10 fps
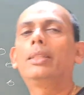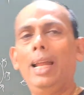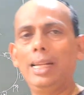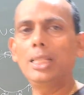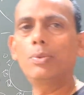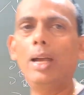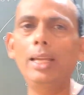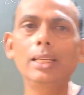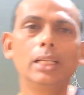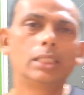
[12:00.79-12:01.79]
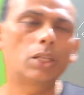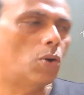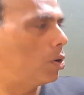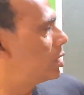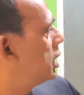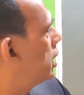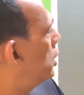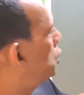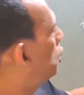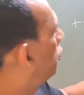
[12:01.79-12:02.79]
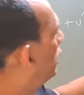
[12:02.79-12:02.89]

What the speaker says: That is why the concentration